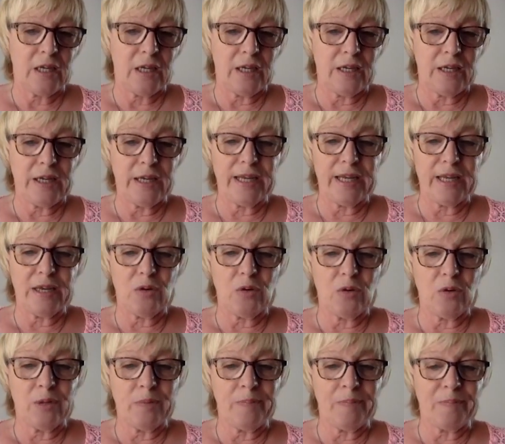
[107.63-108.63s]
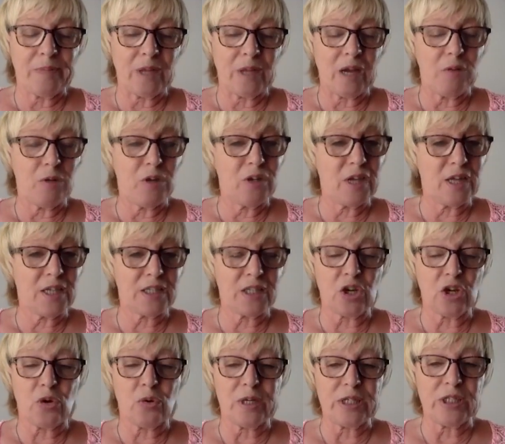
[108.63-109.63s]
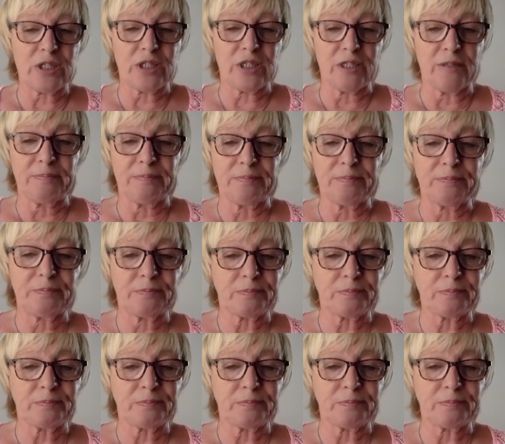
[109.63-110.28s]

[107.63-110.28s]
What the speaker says: Now, I want to ask a question.